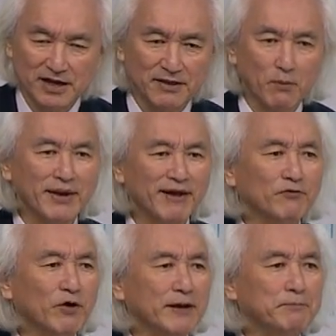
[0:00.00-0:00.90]
that we have
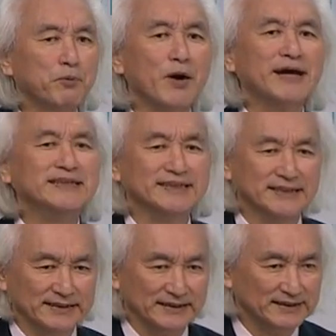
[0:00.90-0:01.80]
great
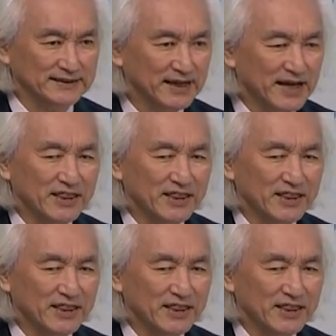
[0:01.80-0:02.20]
prizes,